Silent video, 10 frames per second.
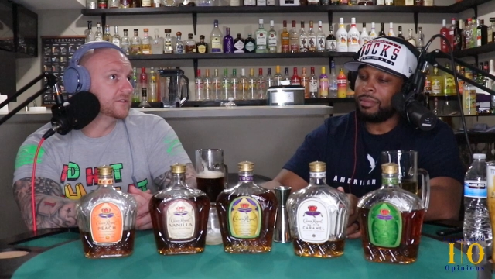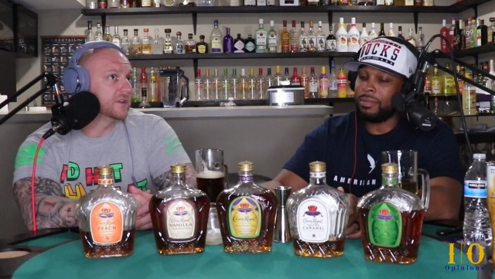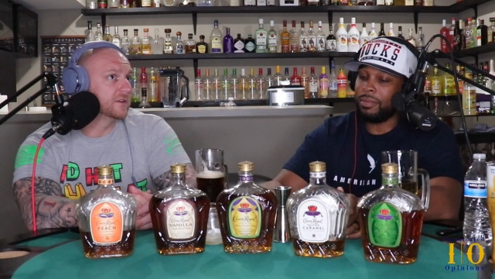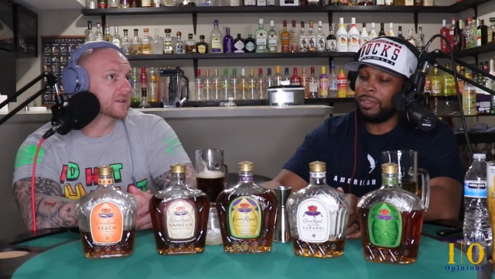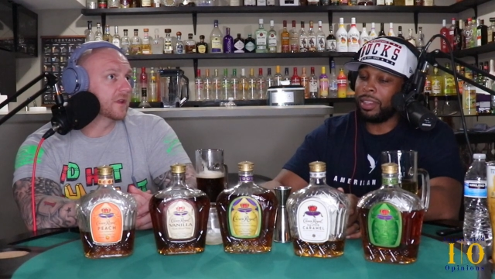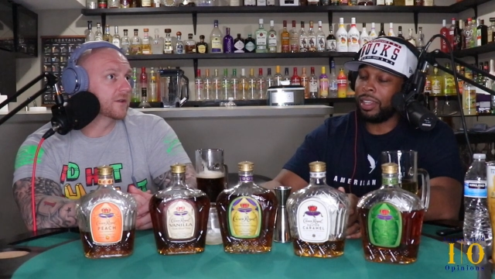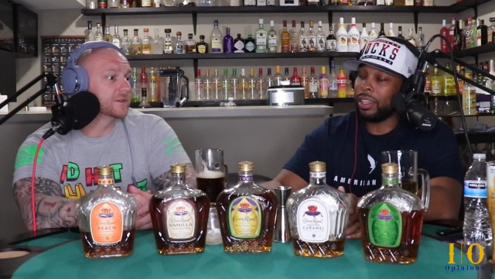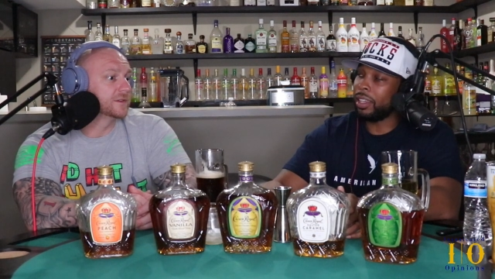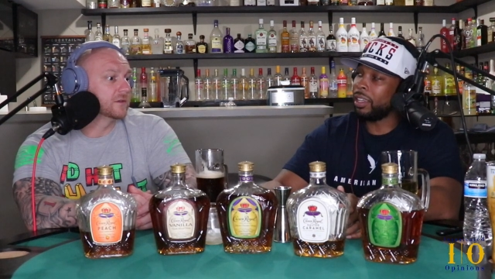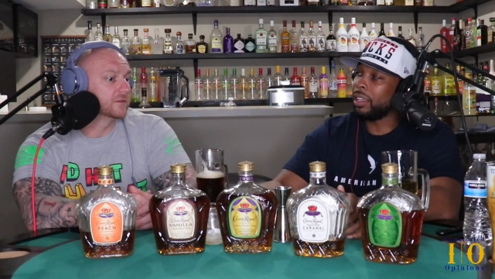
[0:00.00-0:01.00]
Speaker 1: gender's not on
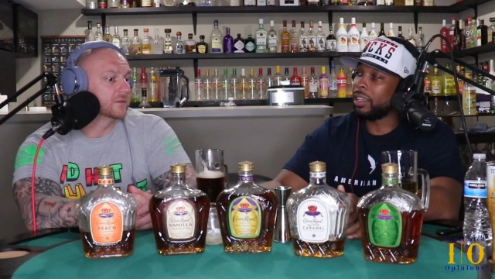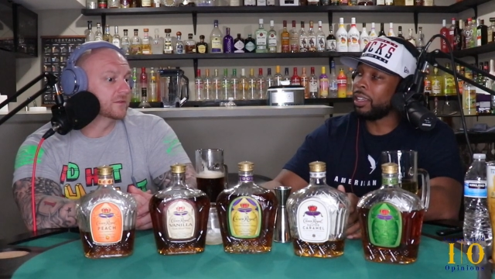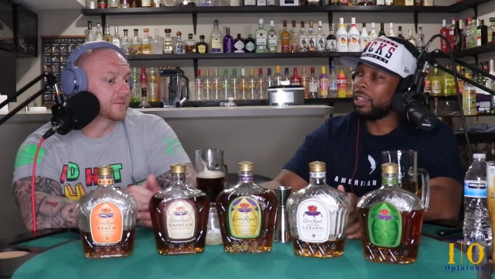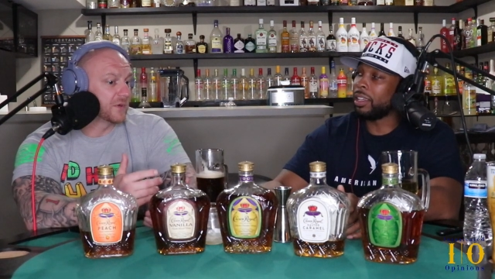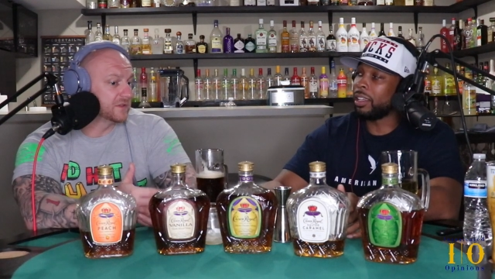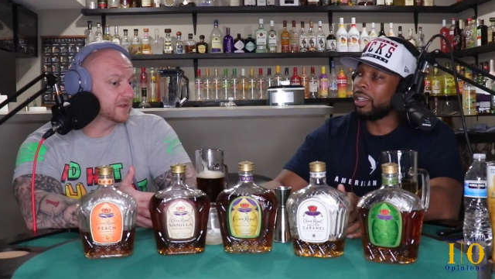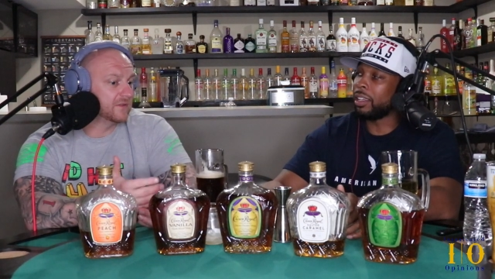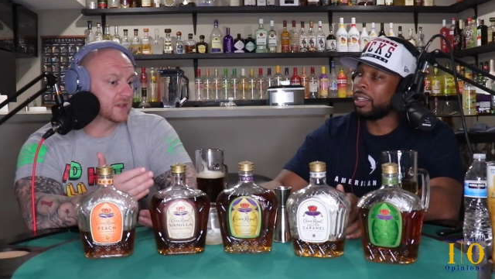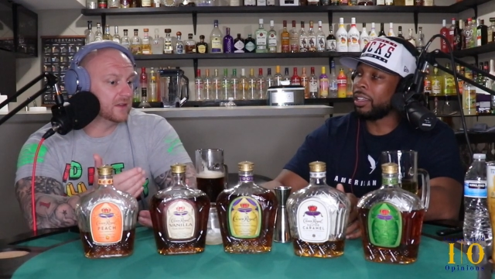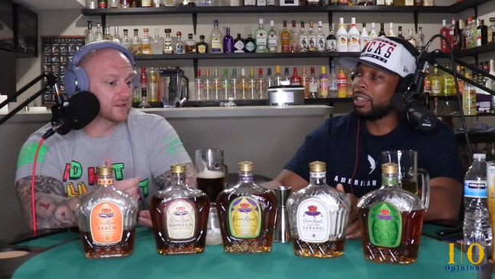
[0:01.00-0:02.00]
social. Birth
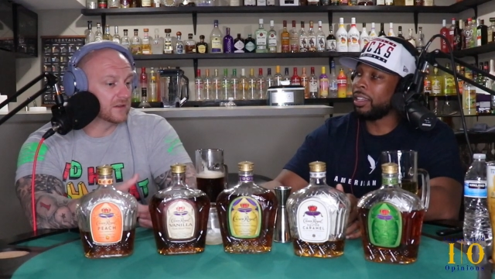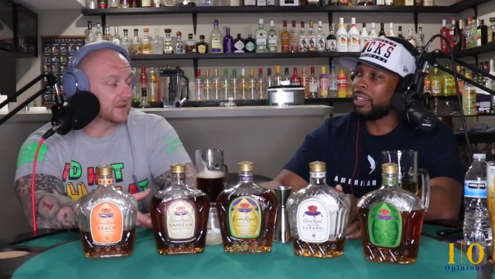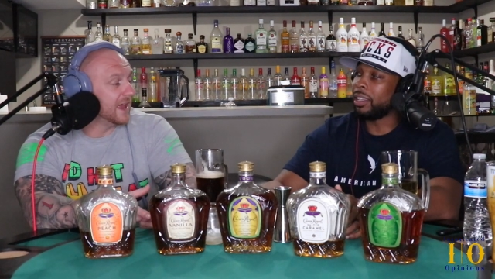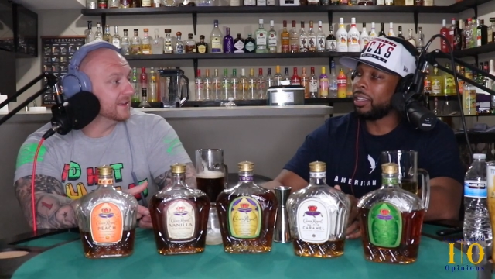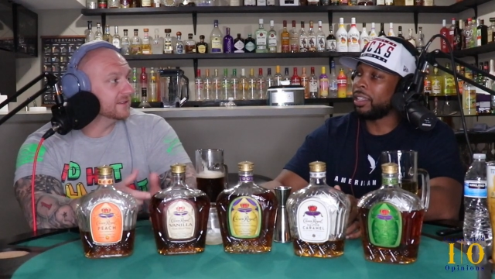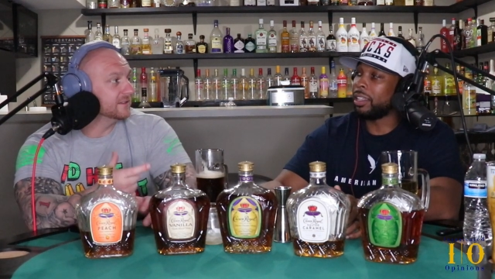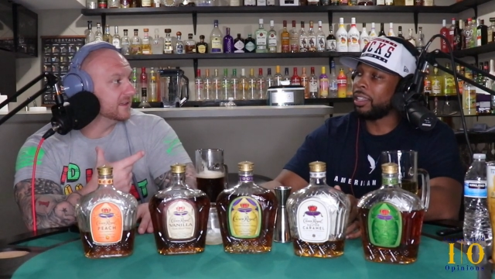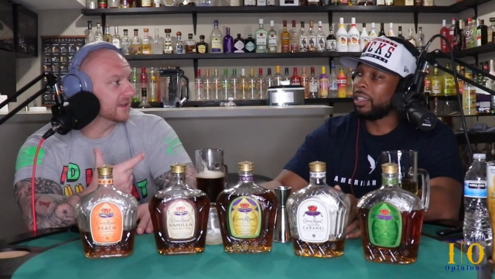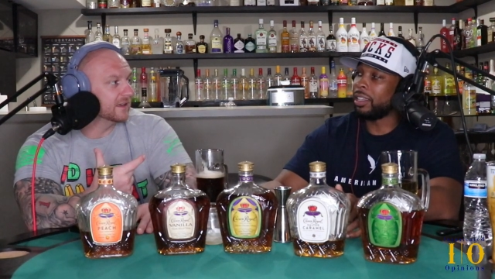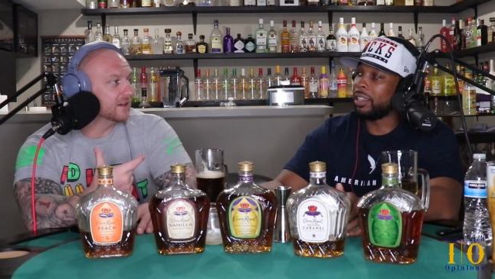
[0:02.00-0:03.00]
certificate, their license,
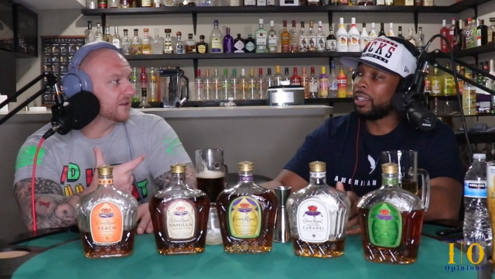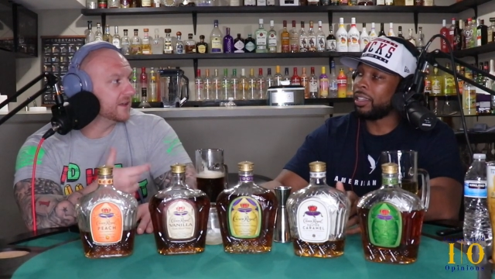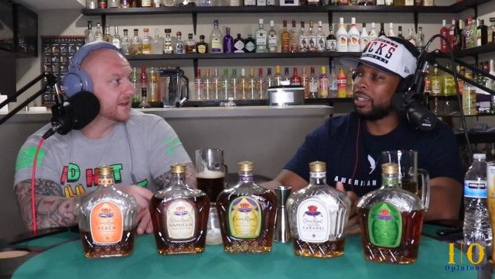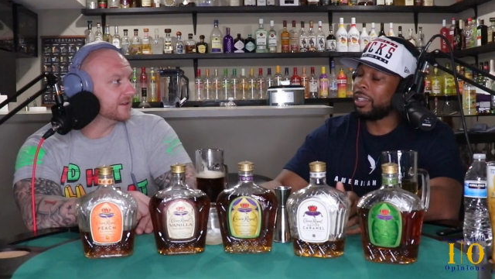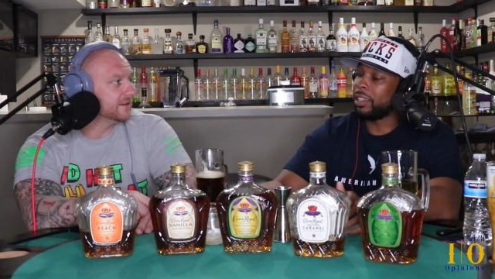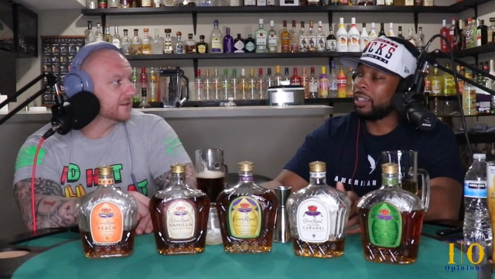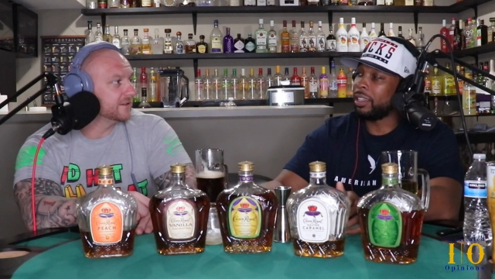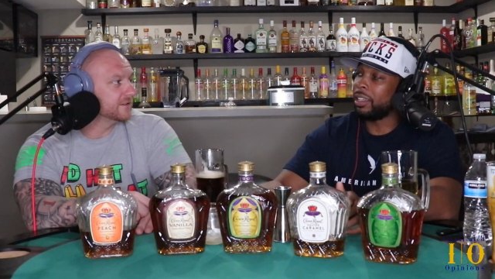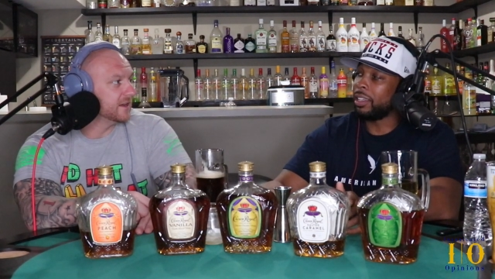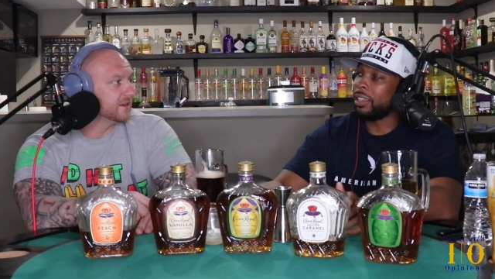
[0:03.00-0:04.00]
they can get all that
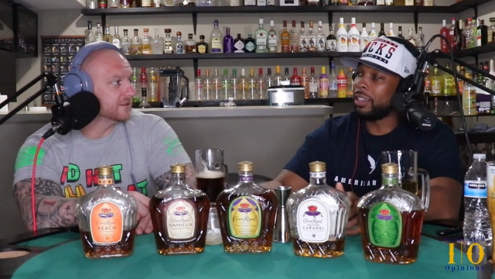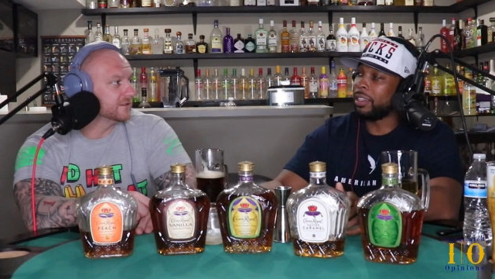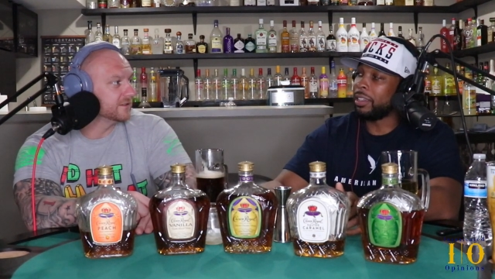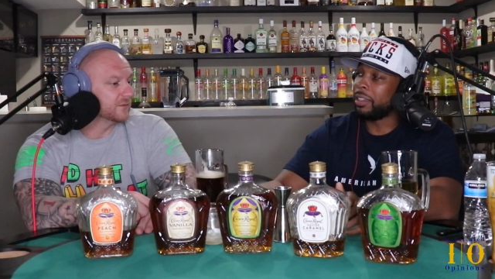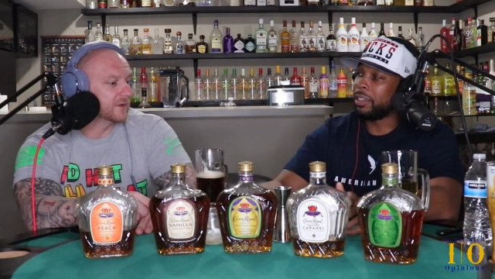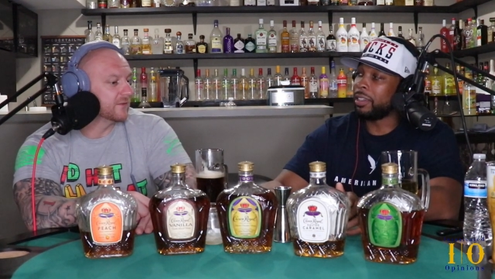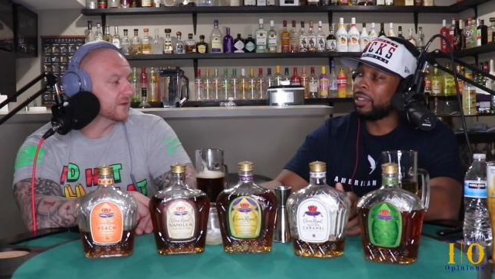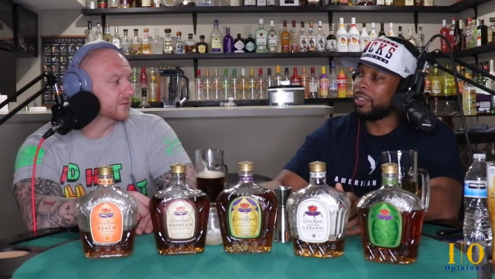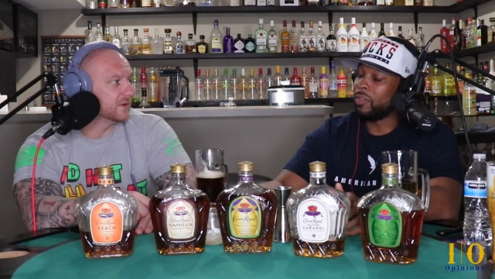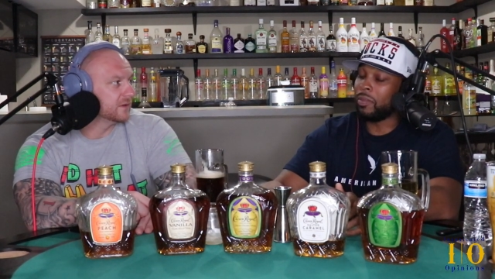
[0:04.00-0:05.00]
changed to whatever
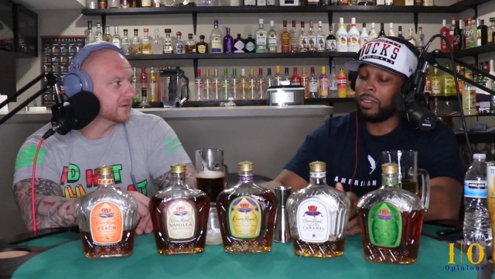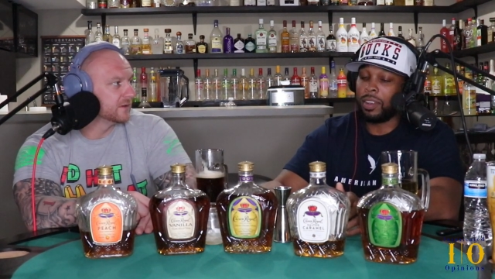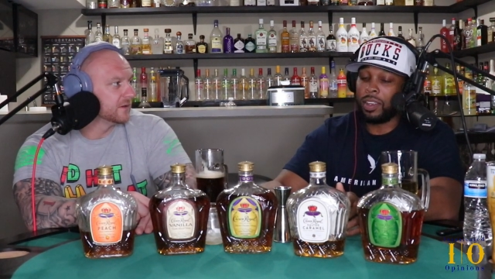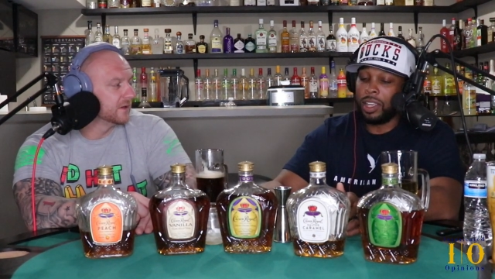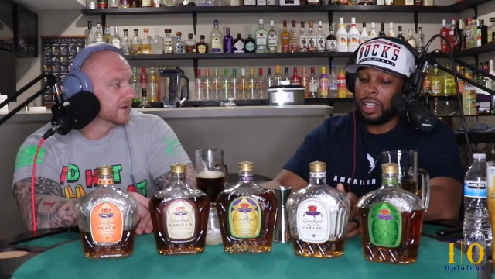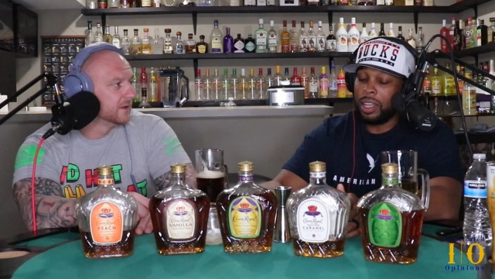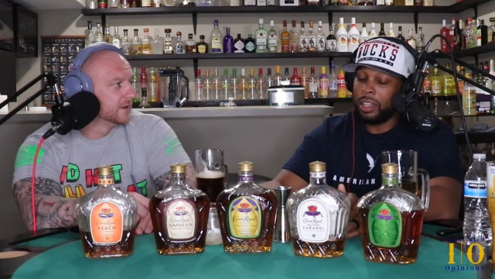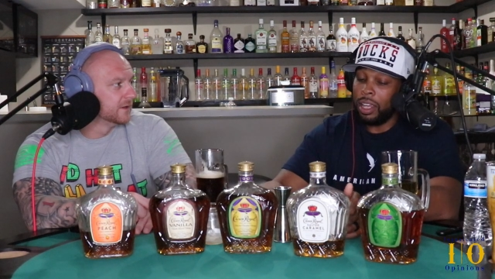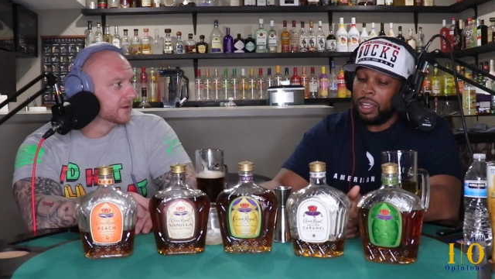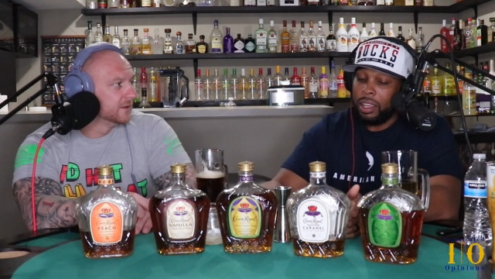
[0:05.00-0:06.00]
they want.
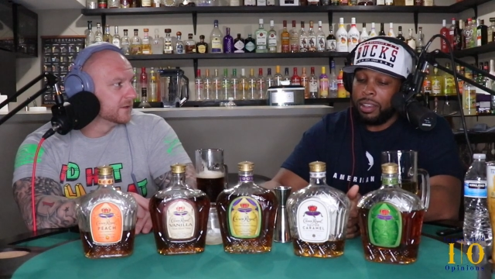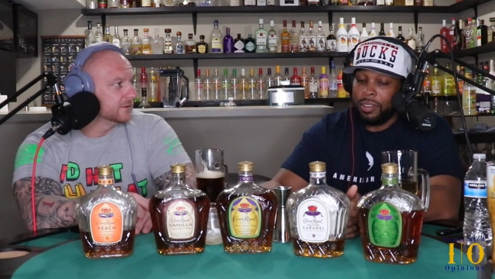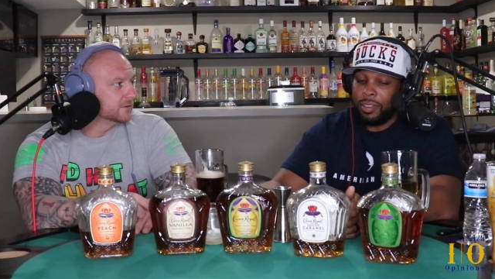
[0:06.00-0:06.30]
Speaker 2: They can.